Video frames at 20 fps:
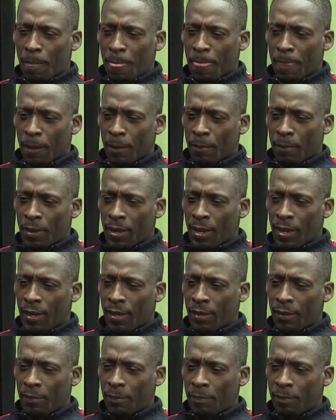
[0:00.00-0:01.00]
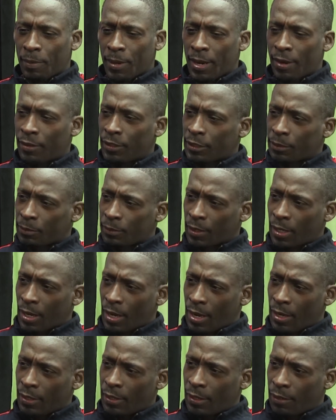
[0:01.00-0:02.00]
My parents
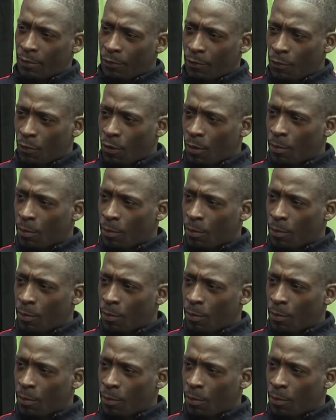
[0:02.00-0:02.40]
had 4